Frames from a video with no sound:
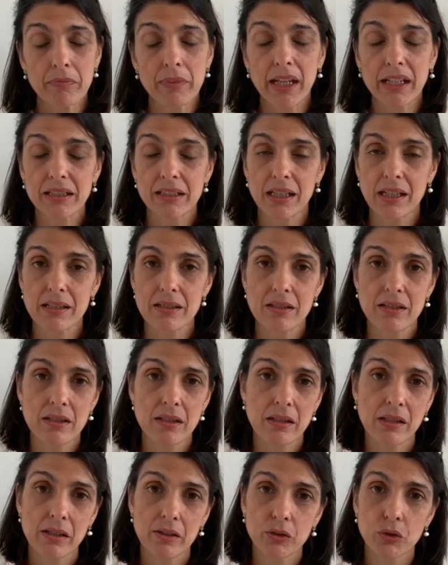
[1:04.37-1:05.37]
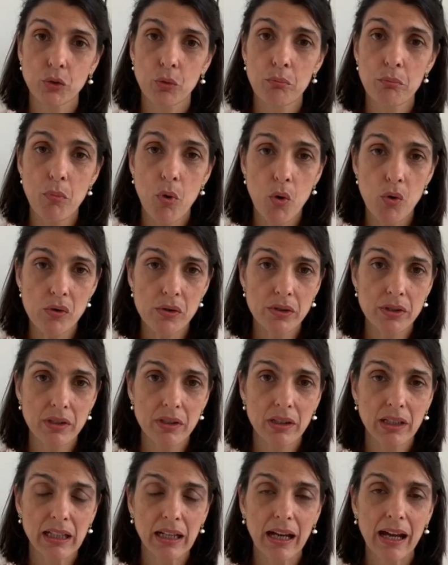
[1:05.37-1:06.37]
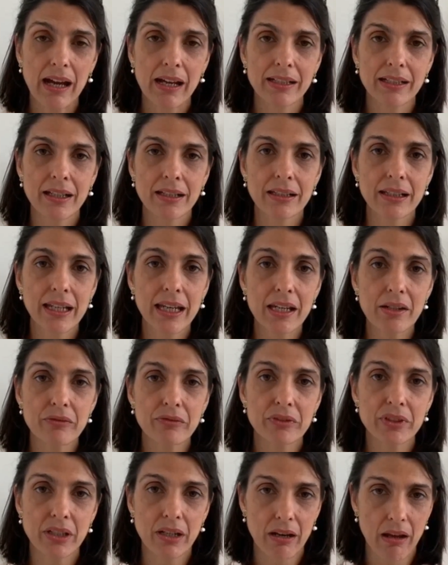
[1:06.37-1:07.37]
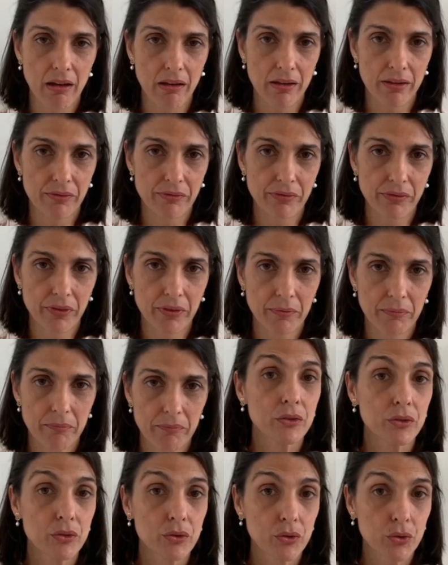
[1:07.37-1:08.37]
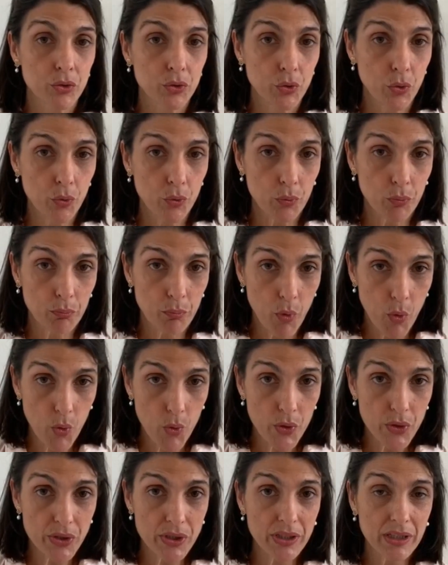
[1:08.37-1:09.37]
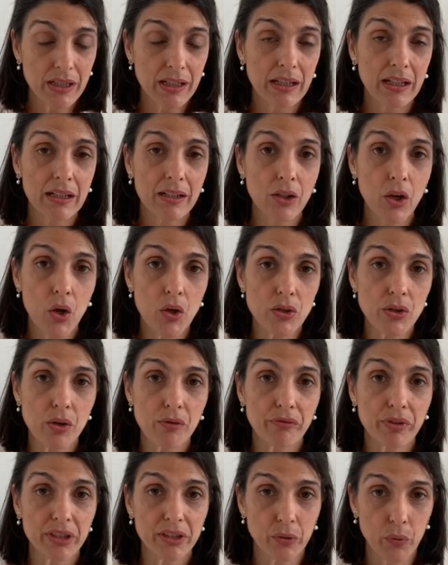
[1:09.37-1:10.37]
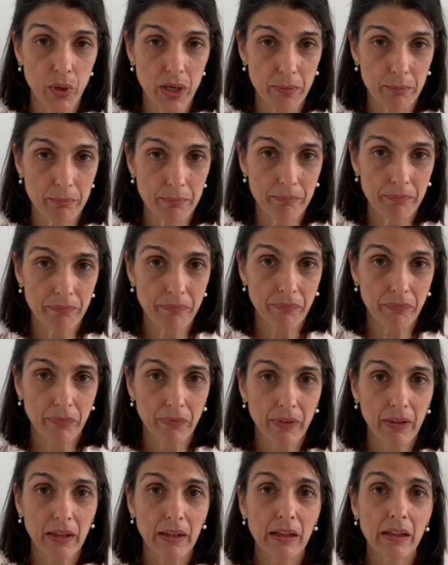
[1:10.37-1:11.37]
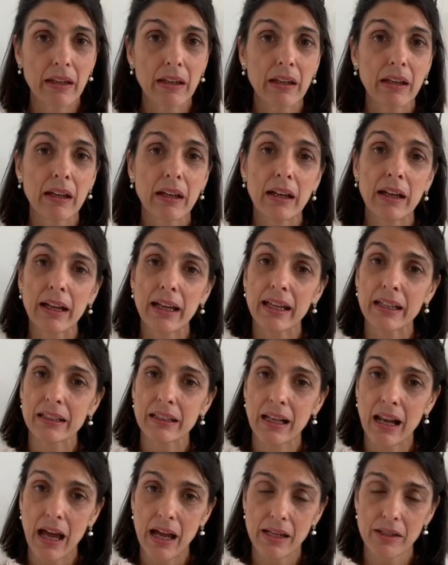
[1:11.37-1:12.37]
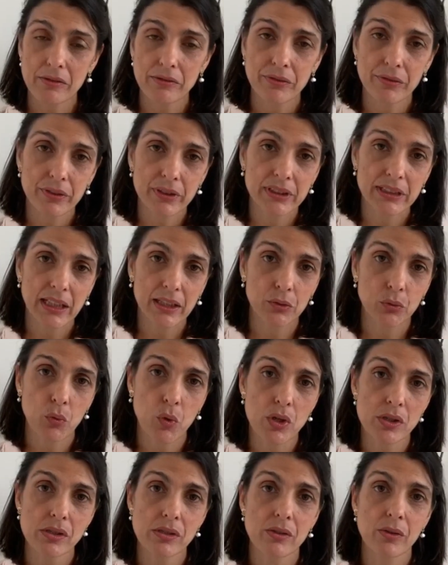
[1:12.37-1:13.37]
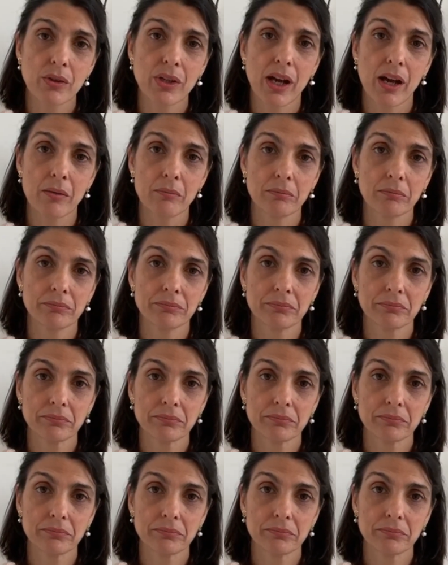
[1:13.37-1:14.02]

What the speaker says: That is, to mourn an unlived life, to mourn a loss of a dream and life that was to come.